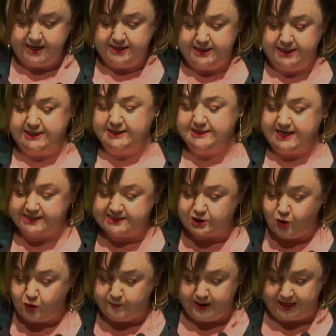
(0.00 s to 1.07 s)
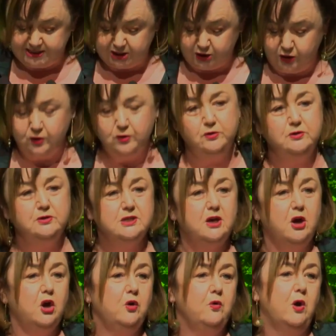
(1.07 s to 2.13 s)
that it does not matter who
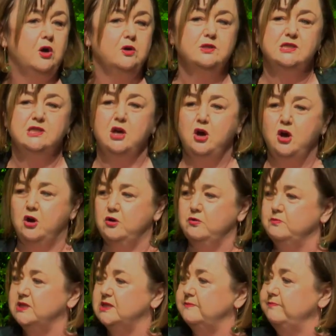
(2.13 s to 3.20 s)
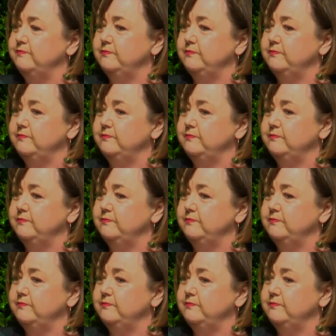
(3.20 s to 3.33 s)
owns the homes,